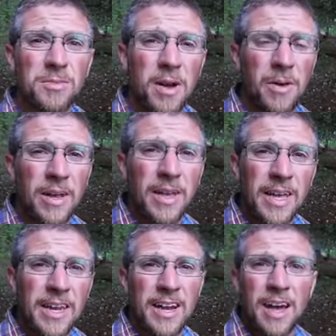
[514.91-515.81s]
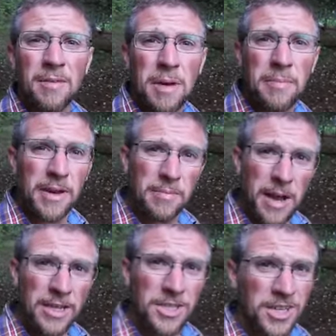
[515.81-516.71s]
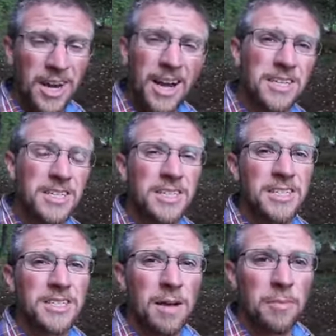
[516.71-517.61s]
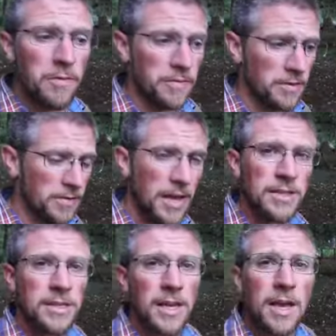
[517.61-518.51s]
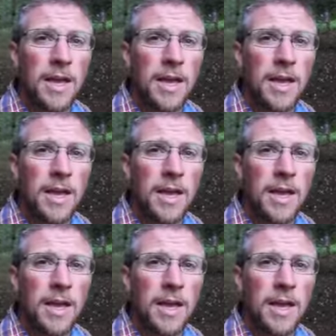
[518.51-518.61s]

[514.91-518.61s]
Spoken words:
When I want to get in and out of my pig pasture, I just need to step over the fence.